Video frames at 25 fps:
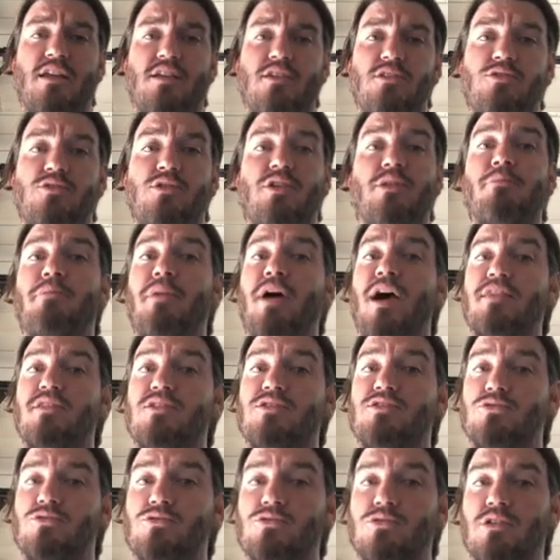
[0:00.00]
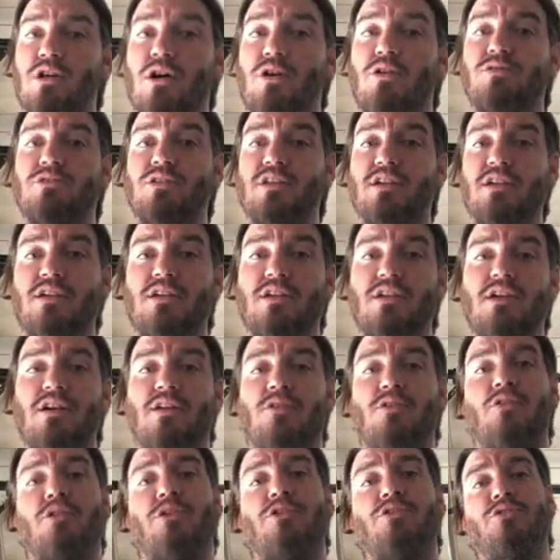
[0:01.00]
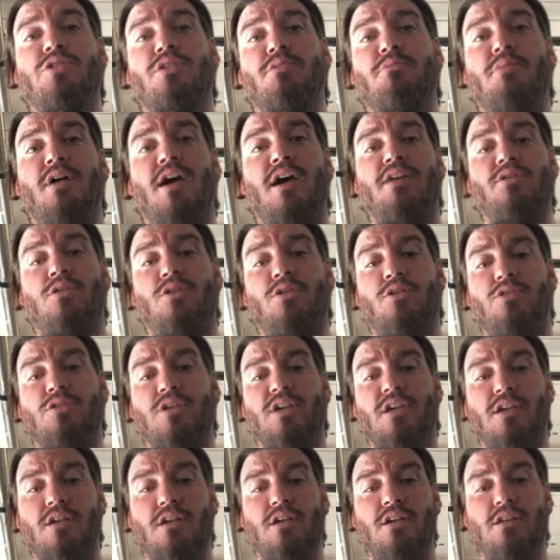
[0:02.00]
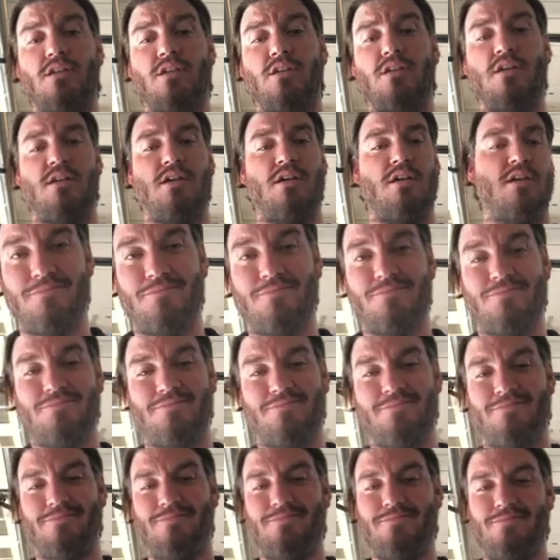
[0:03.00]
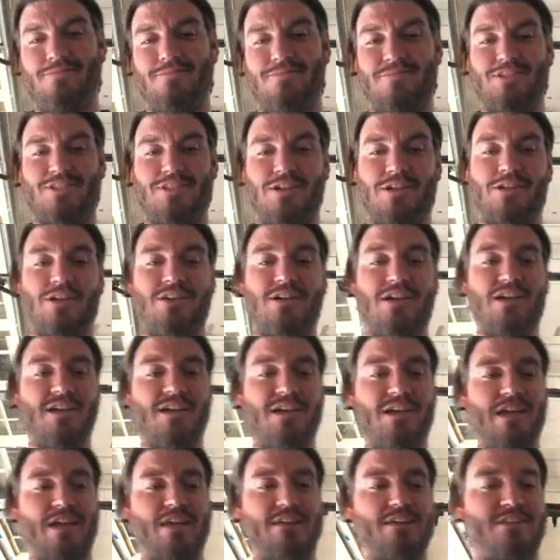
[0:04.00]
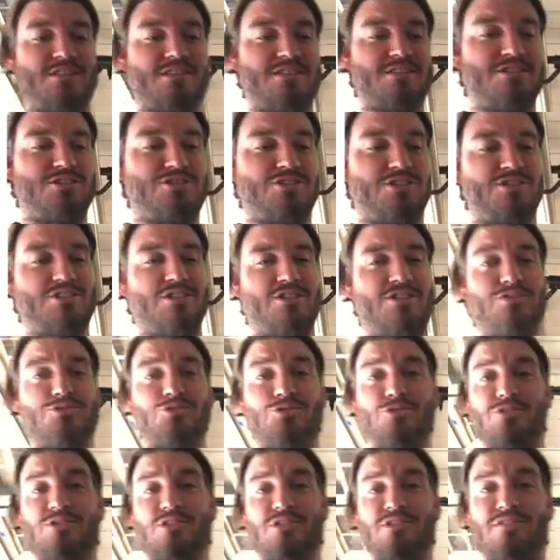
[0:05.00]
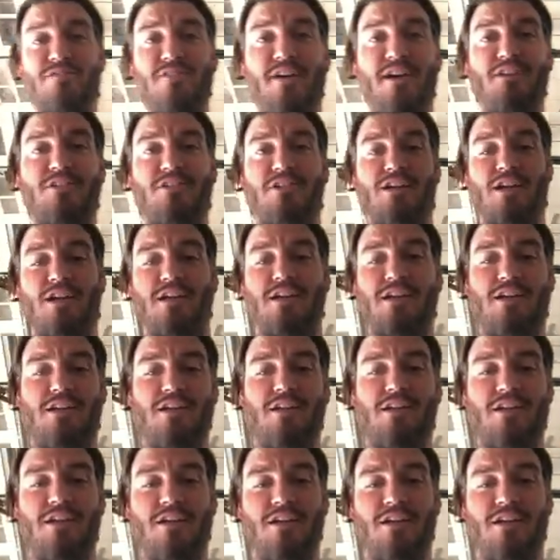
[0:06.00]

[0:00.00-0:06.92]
You can buy the tool only, or you can buy the whole kit. So this is the GT Tools FinalCut.